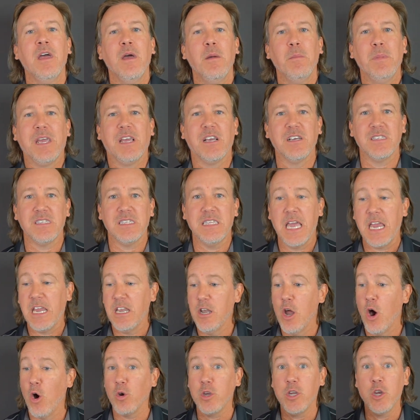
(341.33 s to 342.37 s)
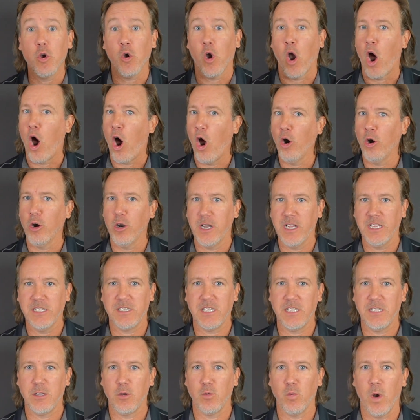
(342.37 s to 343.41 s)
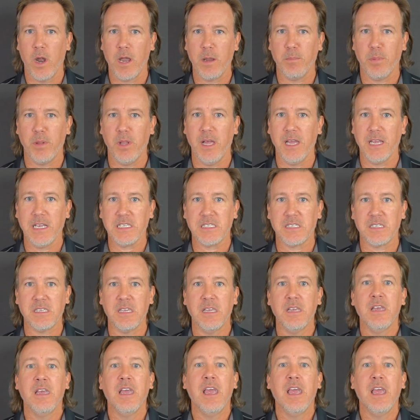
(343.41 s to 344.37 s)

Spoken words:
because they know your heart is in the right place.